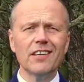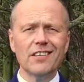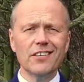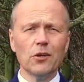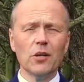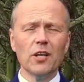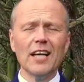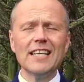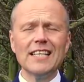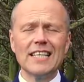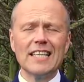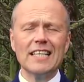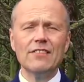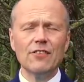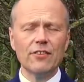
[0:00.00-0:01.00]
you're
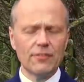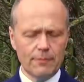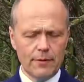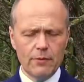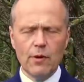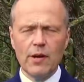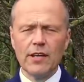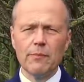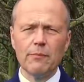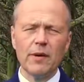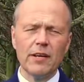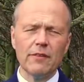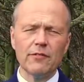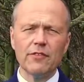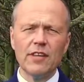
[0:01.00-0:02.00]
likely just to be wearing a
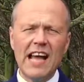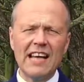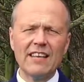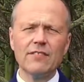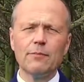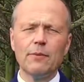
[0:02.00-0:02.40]
pair of slacks,